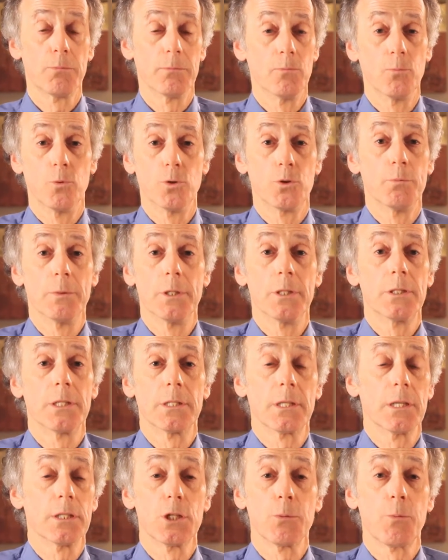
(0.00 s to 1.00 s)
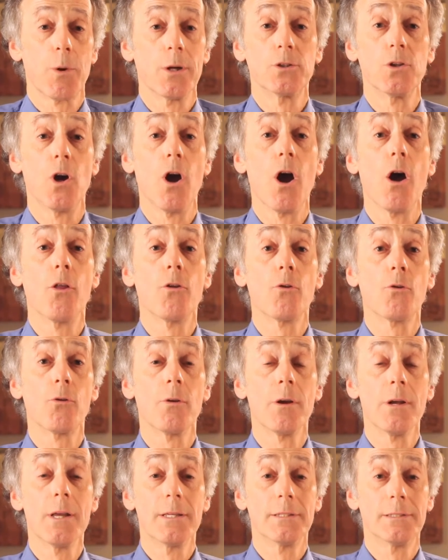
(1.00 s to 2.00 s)
which means it can spread to other
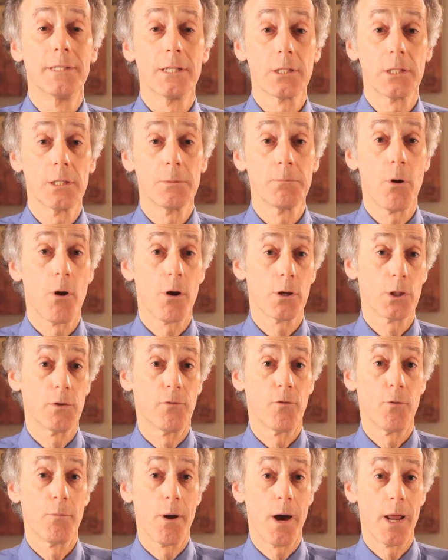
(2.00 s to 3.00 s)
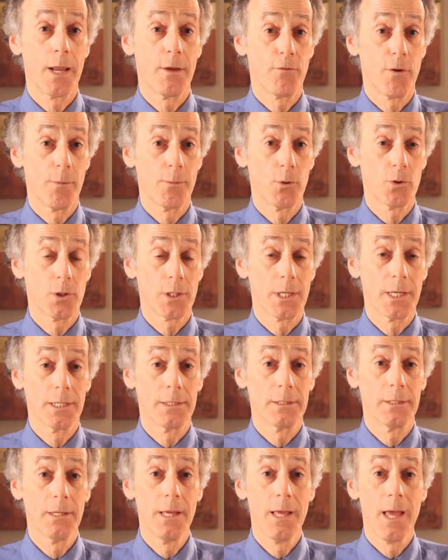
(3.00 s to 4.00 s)
distant parts of your body from your
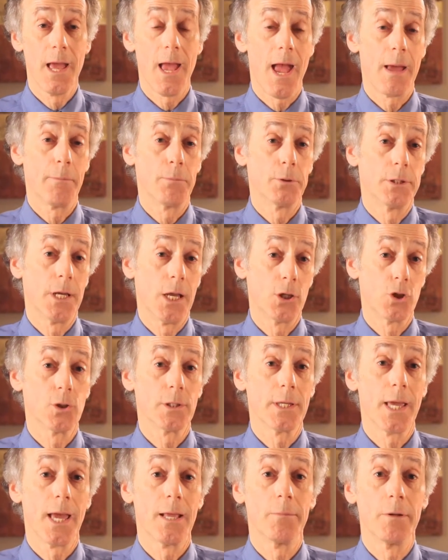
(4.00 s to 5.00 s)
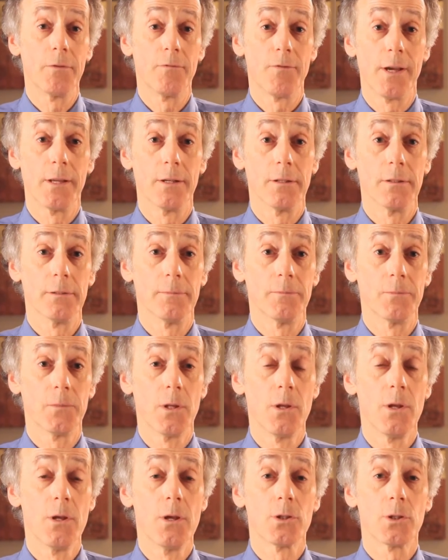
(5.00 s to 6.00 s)
skin and potentially can be fatal.
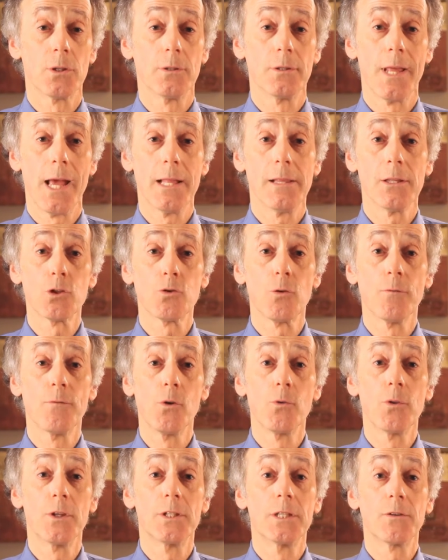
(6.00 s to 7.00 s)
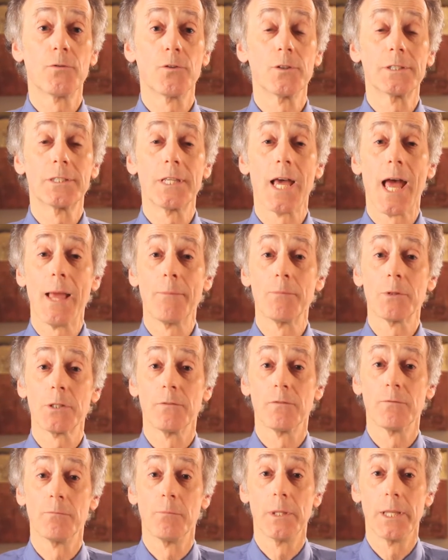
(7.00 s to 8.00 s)
So now let's review the different types
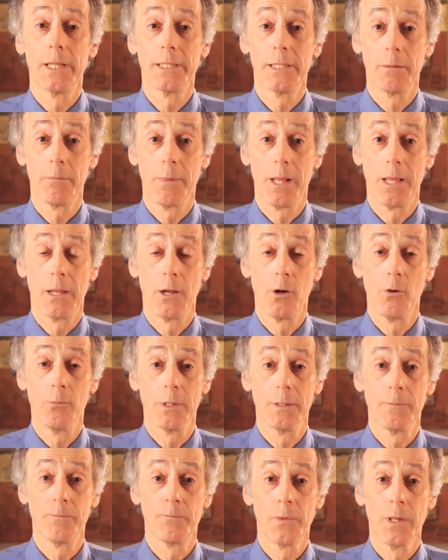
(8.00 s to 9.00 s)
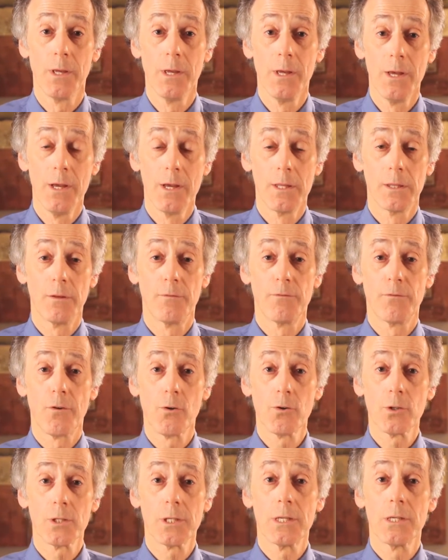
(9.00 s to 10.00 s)
of malignant melanoma. The
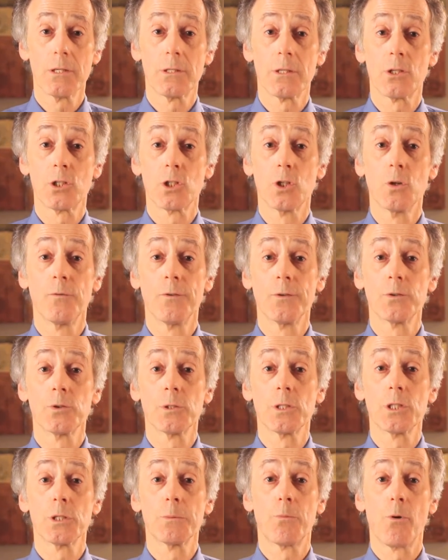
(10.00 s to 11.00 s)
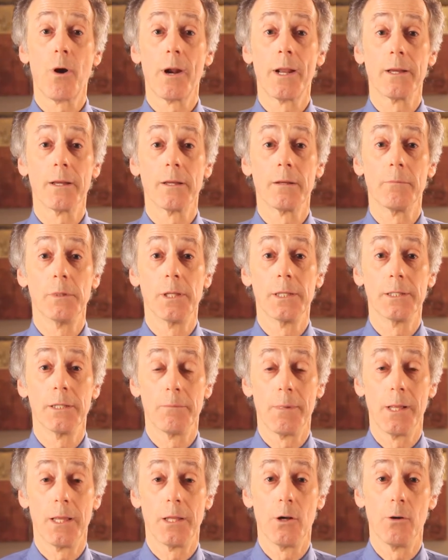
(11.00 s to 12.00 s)
first is the superficial spreading
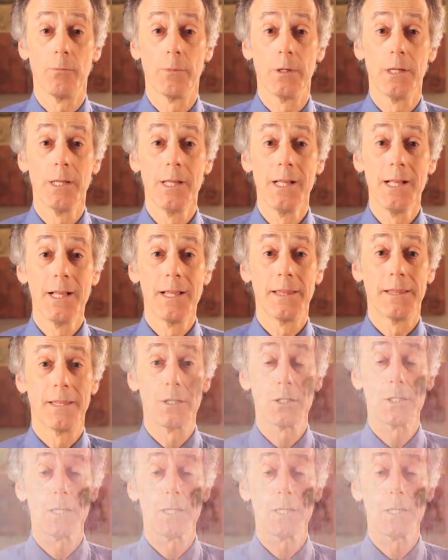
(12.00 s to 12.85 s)
malignant melanoma. This